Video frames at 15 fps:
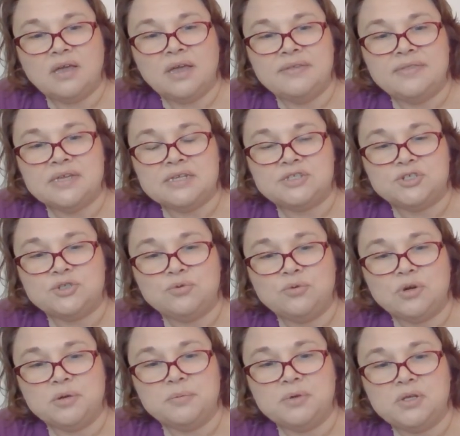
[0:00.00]
I think it's
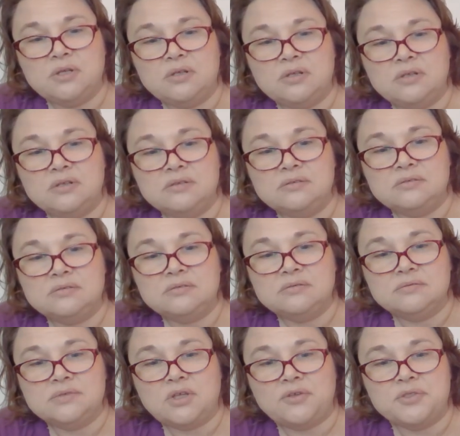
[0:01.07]
adorable.
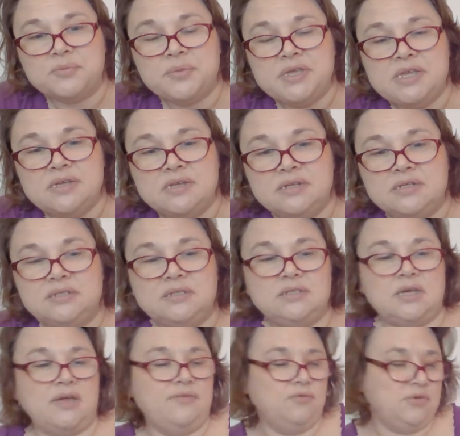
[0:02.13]
All the bees.
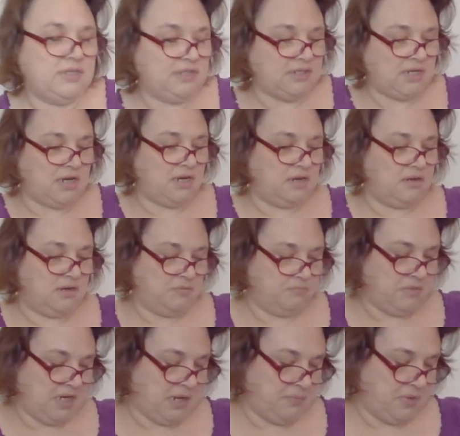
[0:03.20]
I haven't really done
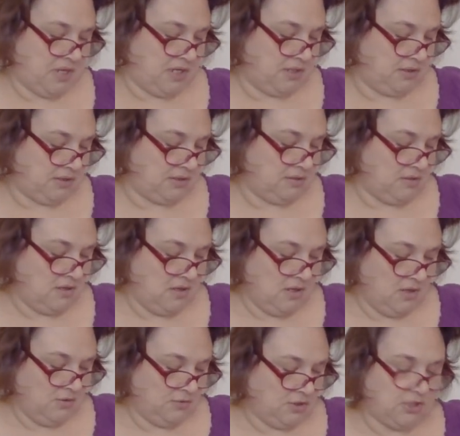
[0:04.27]
many bees,
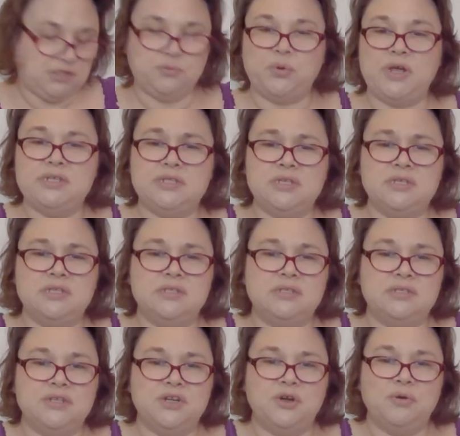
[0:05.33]
Just surprising
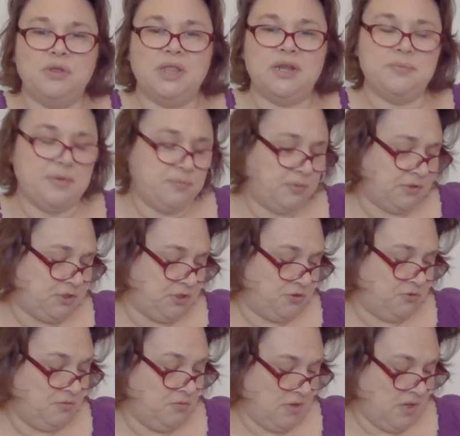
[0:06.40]
because, you know, a lot of people
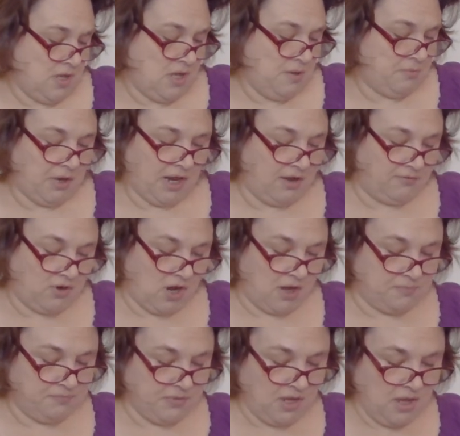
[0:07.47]
do but I have
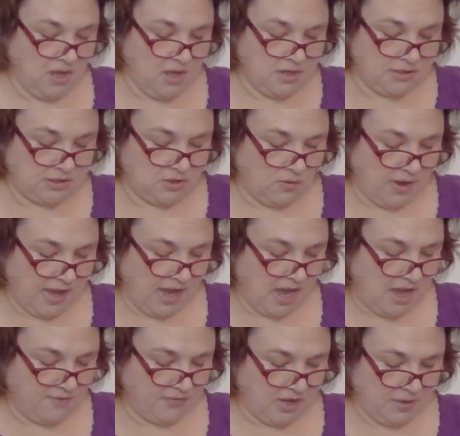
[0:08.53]
not. So I
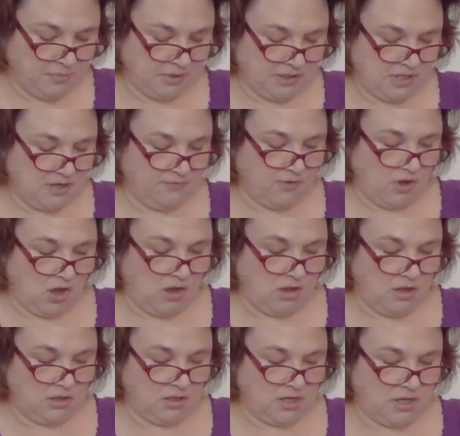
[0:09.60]
have, I believe,
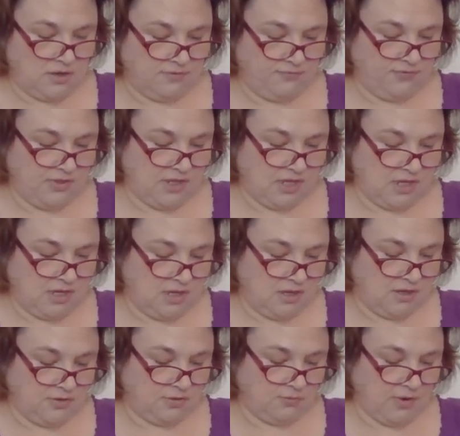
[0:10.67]
all of
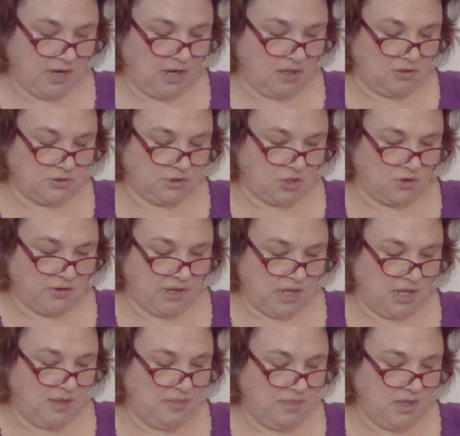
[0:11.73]
the thread colors
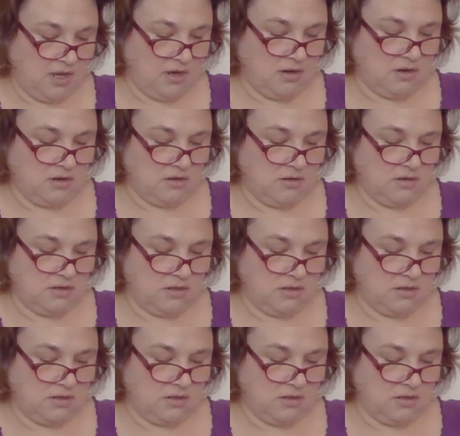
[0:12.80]
already in there.